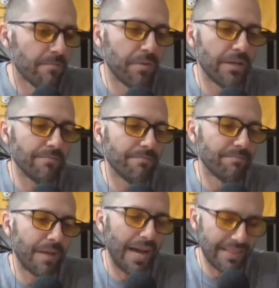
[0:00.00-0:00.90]
But
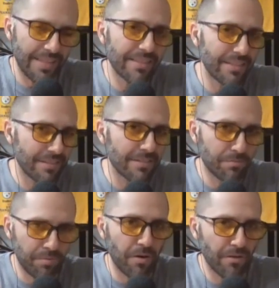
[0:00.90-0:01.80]
I think this is
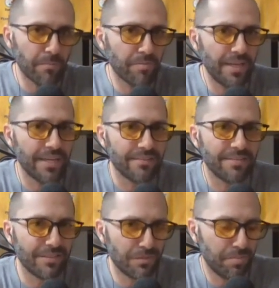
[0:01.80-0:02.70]
the part of their plan.
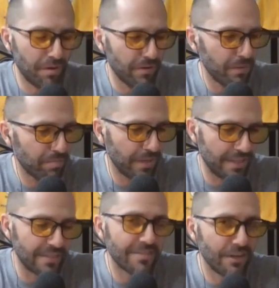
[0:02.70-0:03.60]
This is part of their
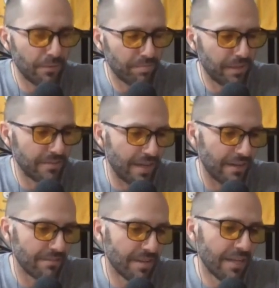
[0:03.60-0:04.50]
plan. Let's see how it plays
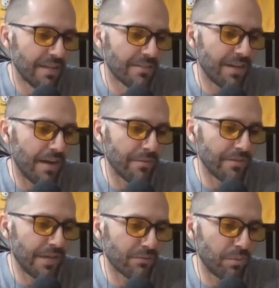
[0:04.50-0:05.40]
out.
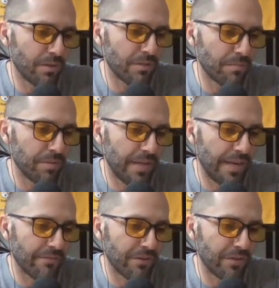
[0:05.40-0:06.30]
Thomas asks, what is the
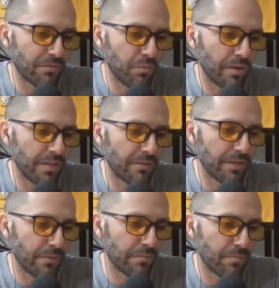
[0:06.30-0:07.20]
plan after this one-year
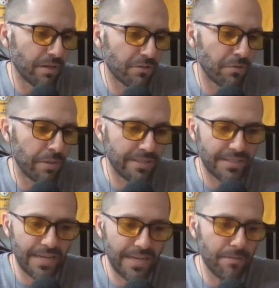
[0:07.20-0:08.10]
deal with Russ? Go back
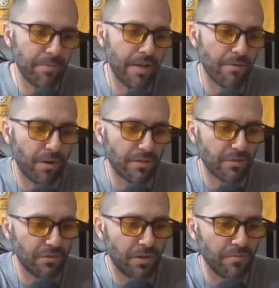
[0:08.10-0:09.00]
to Kenny, pay
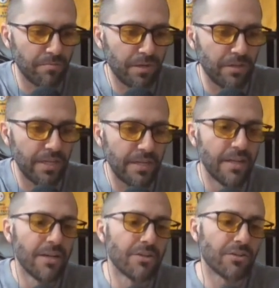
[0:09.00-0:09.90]
Russ thirty million
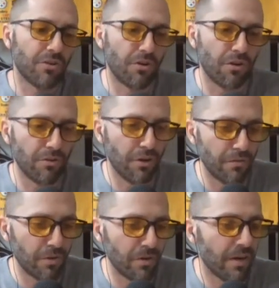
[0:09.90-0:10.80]
dollars, start all
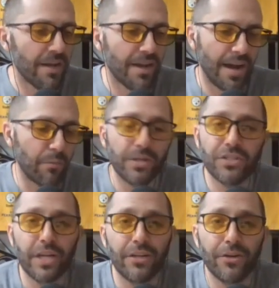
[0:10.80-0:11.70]
over. I
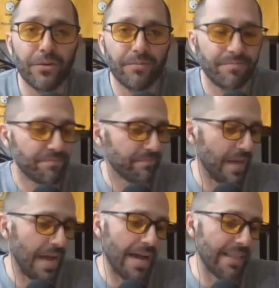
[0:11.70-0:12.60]
wish I knew.
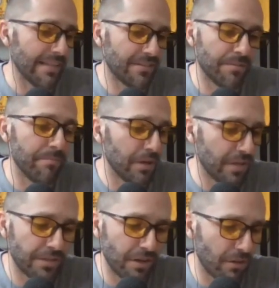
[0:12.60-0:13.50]
I, that's the
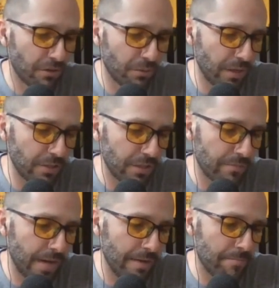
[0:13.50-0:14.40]
million-dollar question,
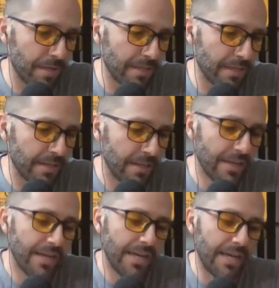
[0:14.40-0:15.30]
in my opinion.
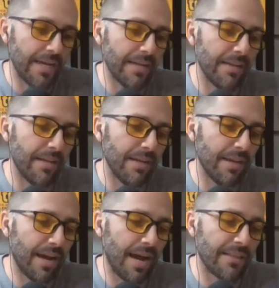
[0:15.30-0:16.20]
And
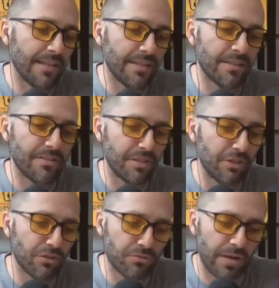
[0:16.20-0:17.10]
I think that the
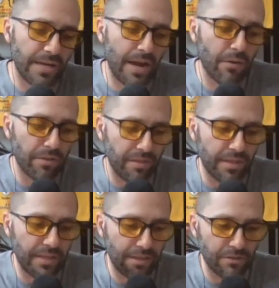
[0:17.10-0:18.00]
Steelers right now are
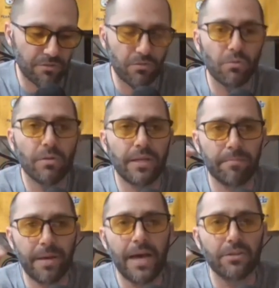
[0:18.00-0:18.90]
thinking solely
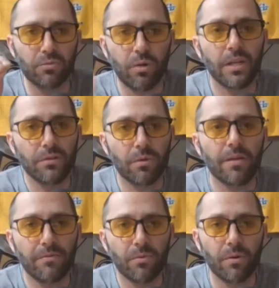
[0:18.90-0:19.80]
about twenty
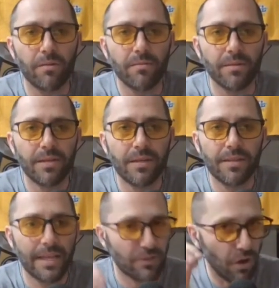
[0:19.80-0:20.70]
twenty-four.
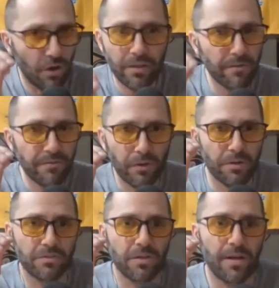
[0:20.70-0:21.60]
That's all they're
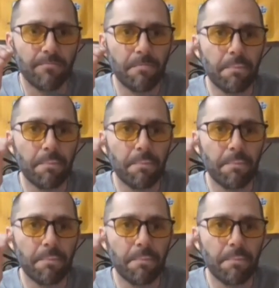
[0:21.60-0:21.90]
focused on.